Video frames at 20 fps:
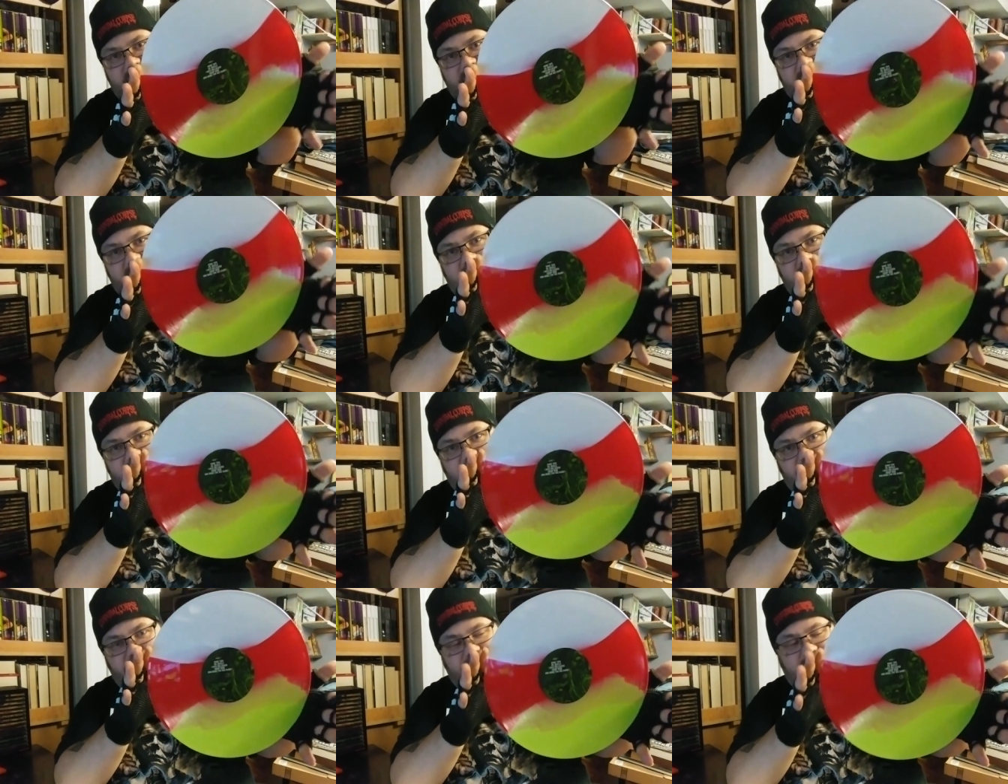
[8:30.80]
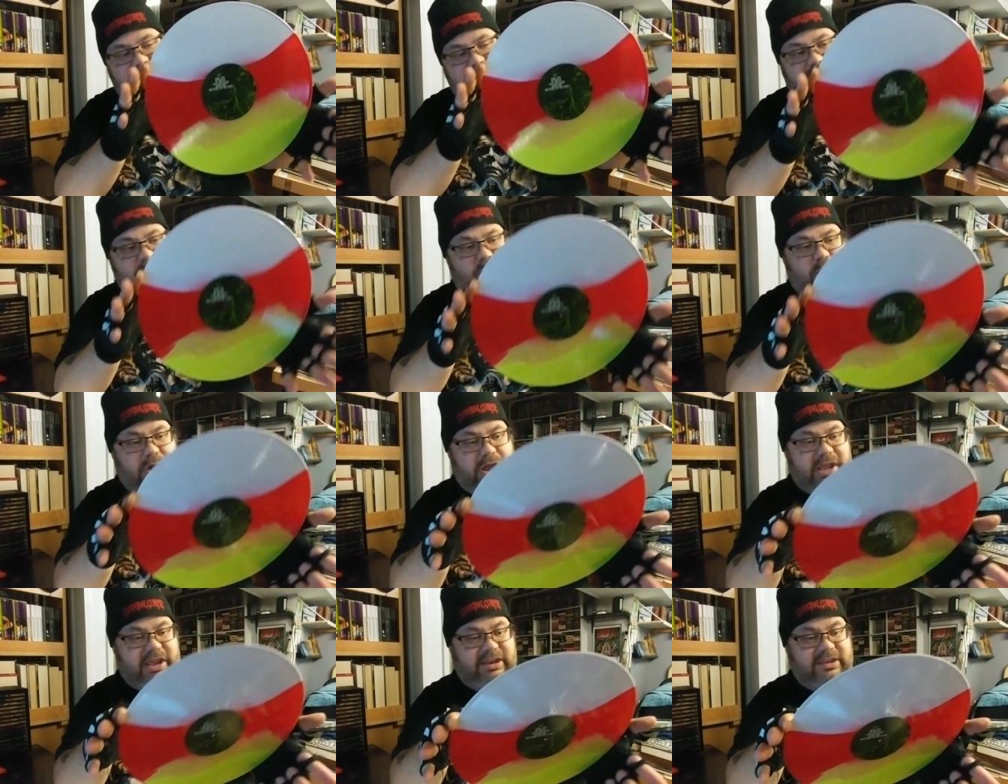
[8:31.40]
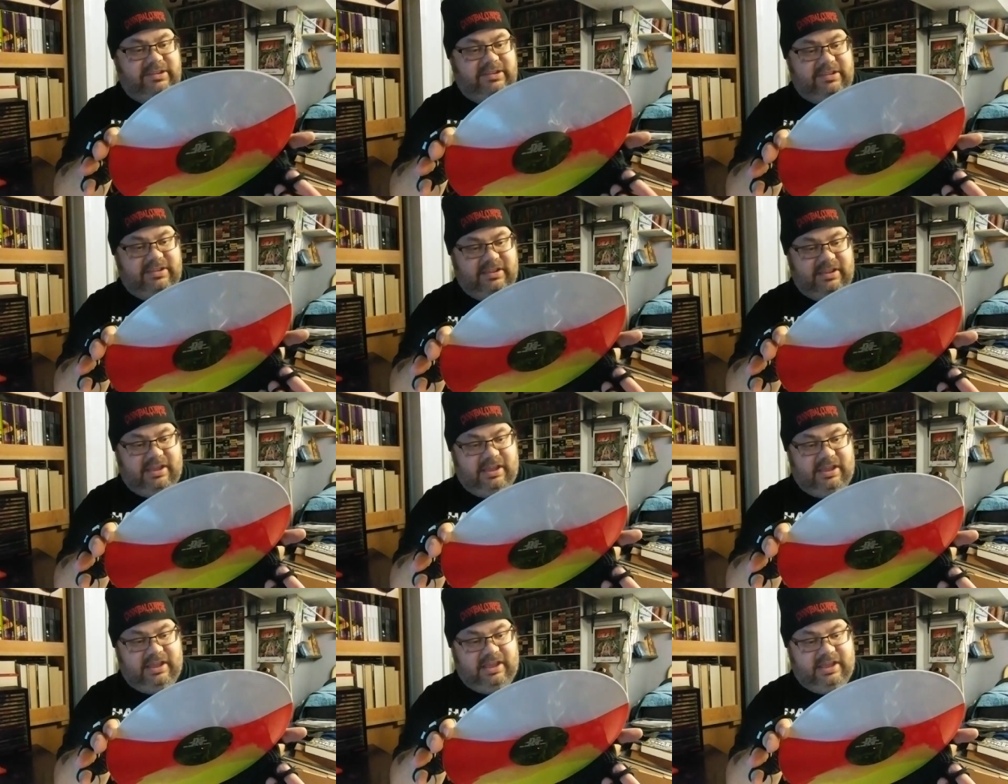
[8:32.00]
Yellow, red, and white.
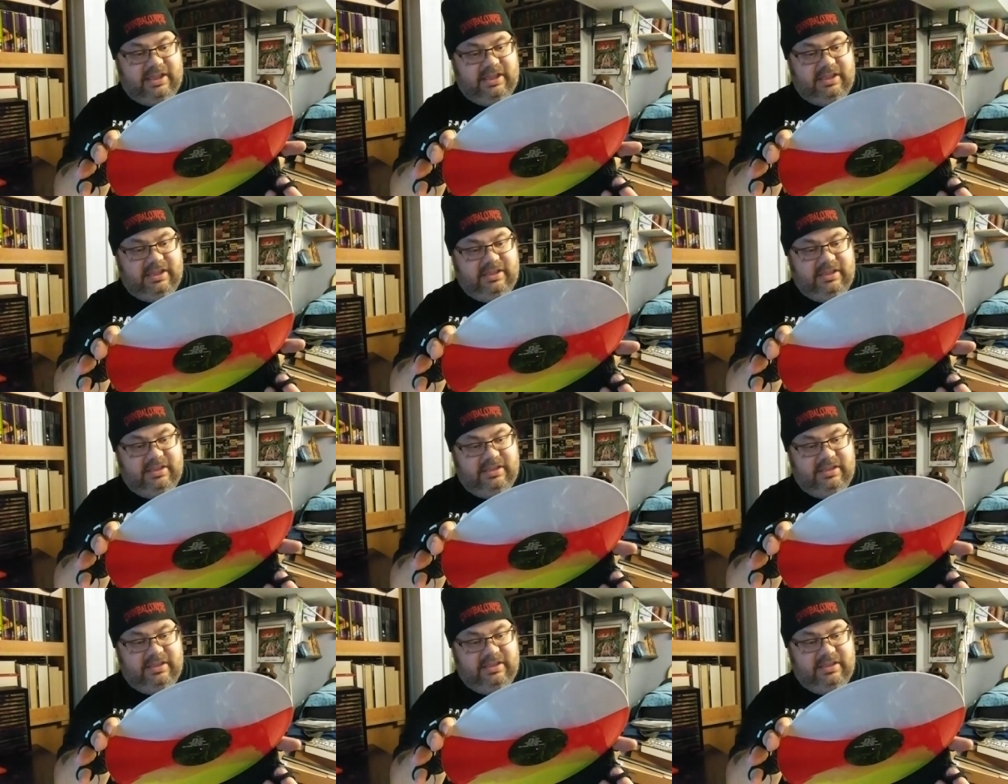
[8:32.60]
I